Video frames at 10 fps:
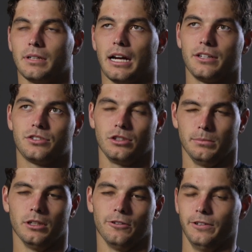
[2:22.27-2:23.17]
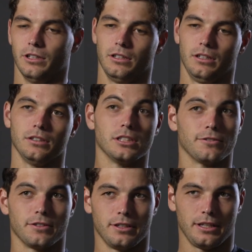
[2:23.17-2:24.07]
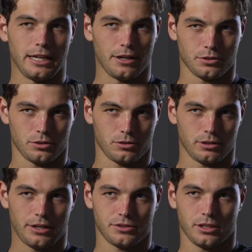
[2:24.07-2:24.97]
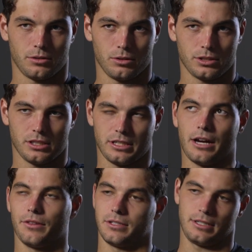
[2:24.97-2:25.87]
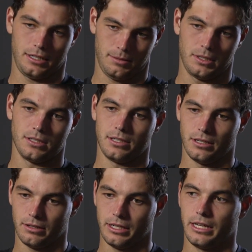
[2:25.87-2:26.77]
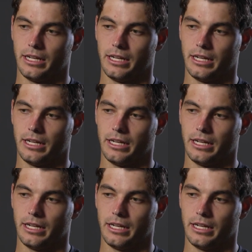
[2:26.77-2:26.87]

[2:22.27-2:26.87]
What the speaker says: I assume it'll feel a little different than the outside courts because of how the stadium is here.